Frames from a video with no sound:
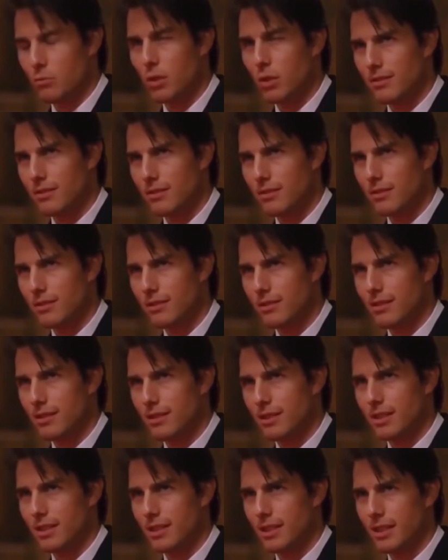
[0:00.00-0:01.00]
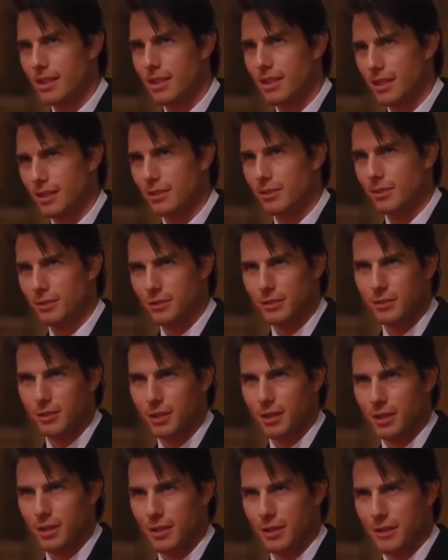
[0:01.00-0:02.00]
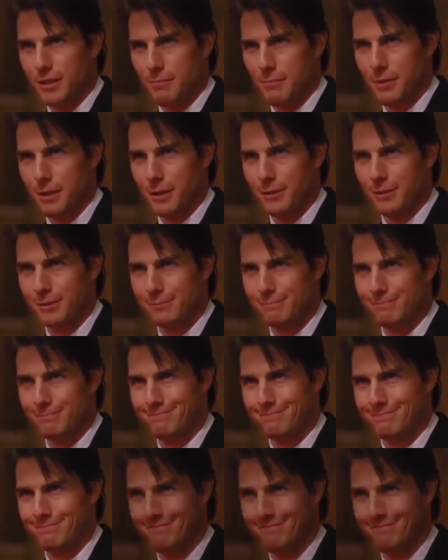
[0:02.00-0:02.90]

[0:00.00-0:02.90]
What in the hell are you talking about?